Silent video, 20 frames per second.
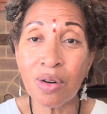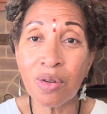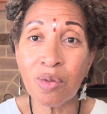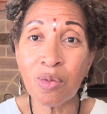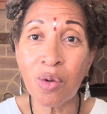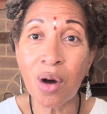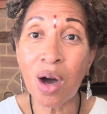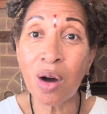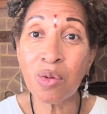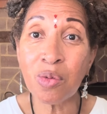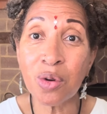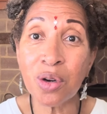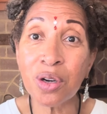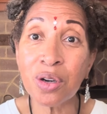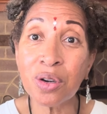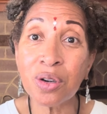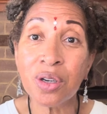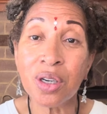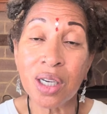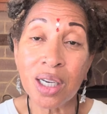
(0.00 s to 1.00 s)
while
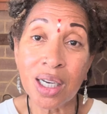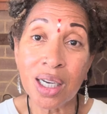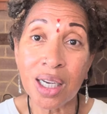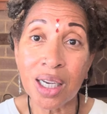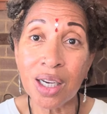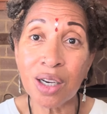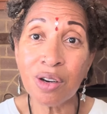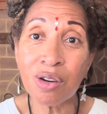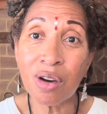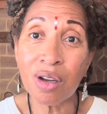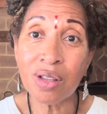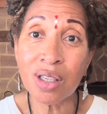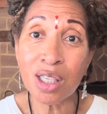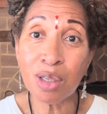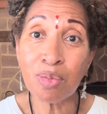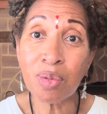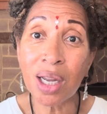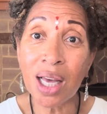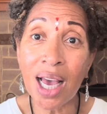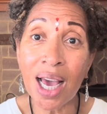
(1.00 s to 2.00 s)
we're here on this
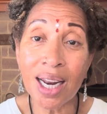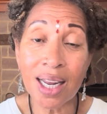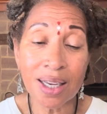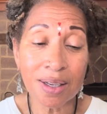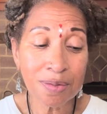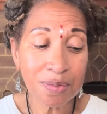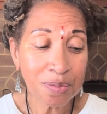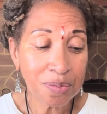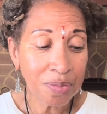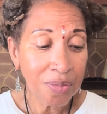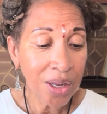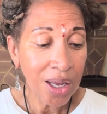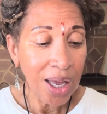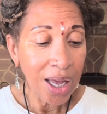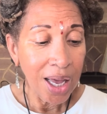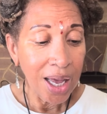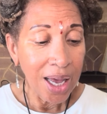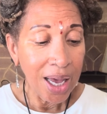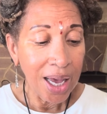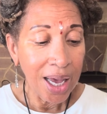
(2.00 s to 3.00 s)
planet.
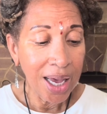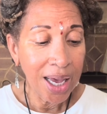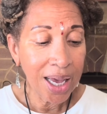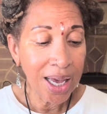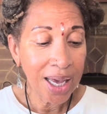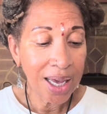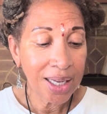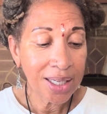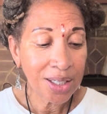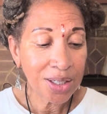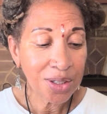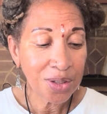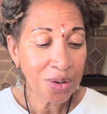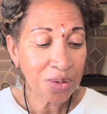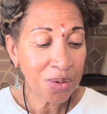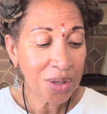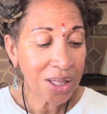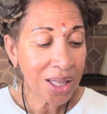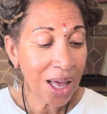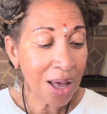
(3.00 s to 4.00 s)
And so
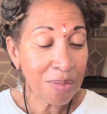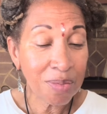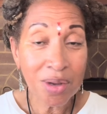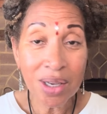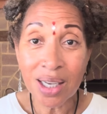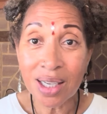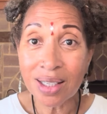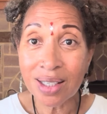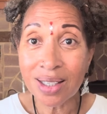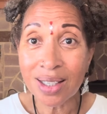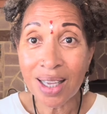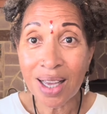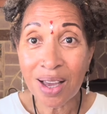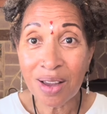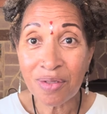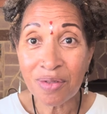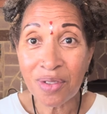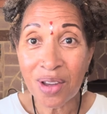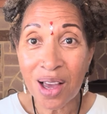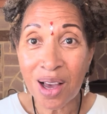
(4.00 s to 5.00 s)
with that being
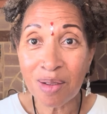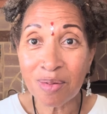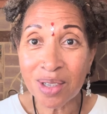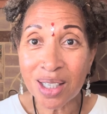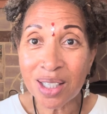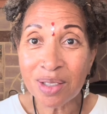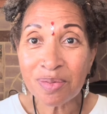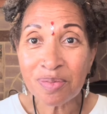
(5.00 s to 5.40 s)
said, family,